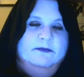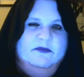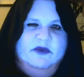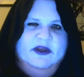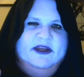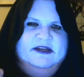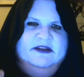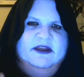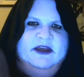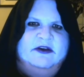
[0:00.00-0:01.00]
We'll get
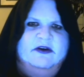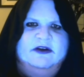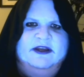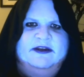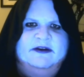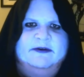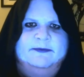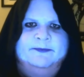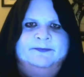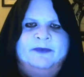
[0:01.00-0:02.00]
into that card later.
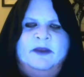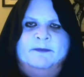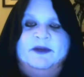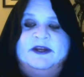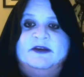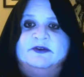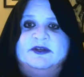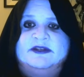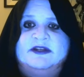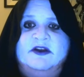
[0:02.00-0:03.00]
But he
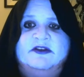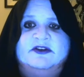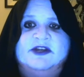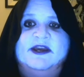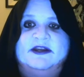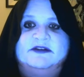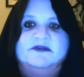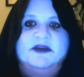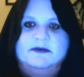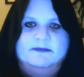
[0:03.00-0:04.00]
also has another J
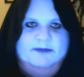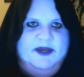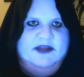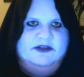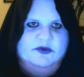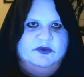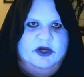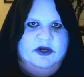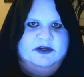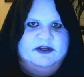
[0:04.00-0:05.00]
activate. Pay 2
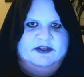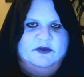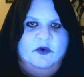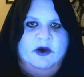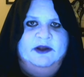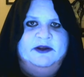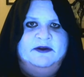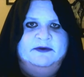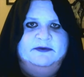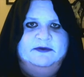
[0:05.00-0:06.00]
darkness and 1.
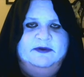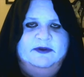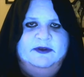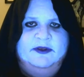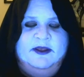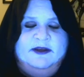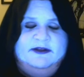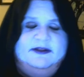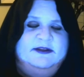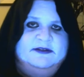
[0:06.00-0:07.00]

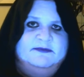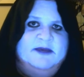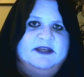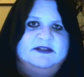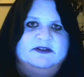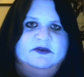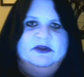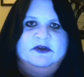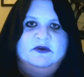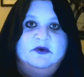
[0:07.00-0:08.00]
This makes it so
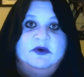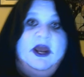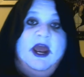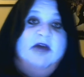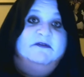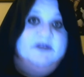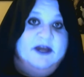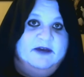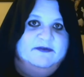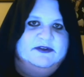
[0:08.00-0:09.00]
you don't have to
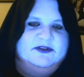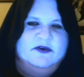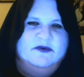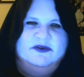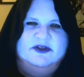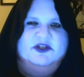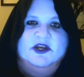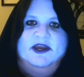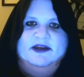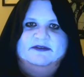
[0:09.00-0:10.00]
have the stone to
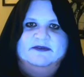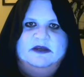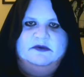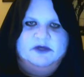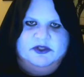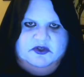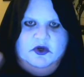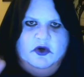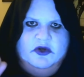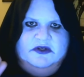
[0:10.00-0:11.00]
J activate, which is
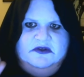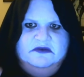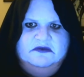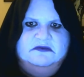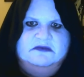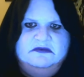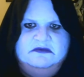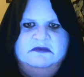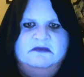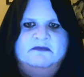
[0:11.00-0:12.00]
good.
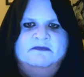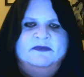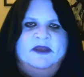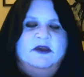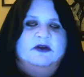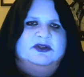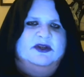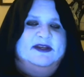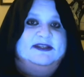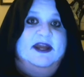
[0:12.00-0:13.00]
He also
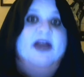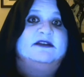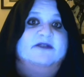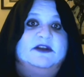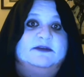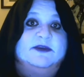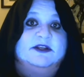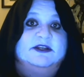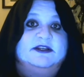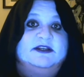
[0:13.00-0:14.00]
has an activate
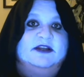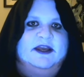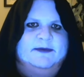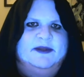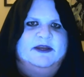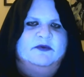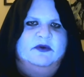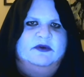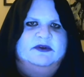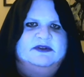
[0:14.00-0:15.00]
ability, like many
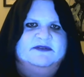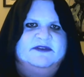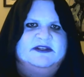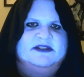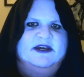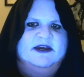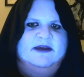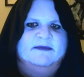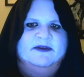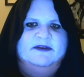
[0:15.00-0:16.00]
rulers of his time.